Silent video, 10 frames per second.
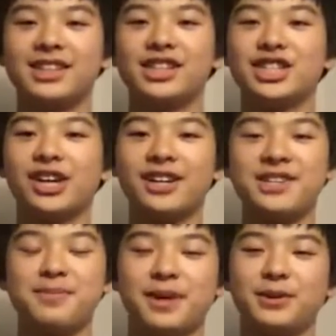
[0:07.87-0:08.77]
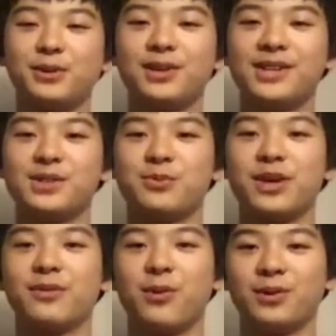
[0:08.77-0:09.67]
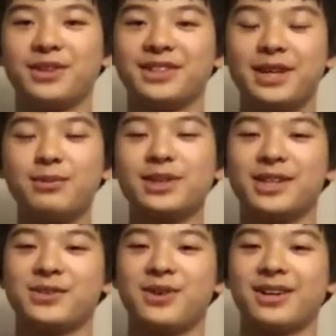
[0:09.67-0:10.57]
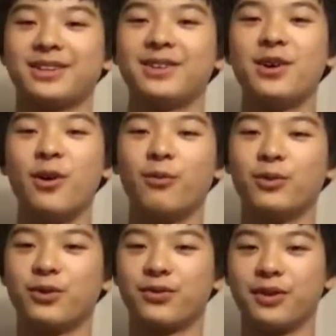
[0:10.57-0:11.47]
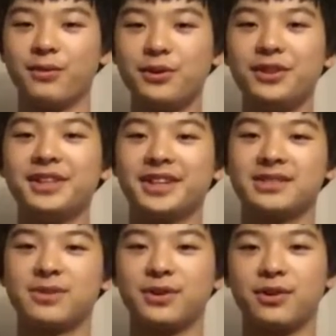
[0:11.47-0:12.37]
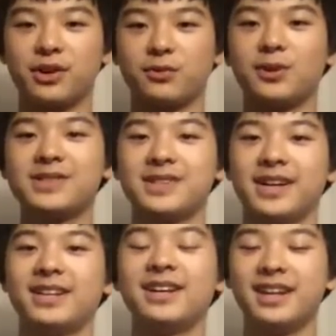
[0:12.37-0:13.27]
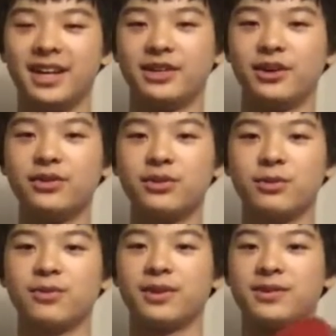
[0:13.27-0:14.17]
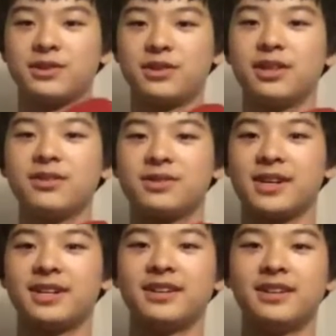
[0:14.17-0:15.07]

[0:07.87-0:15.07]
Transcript: Chinese penhold is a way of holding a table tennis racket where your thumb and your index finger are on one side and your other three fingers on the other side.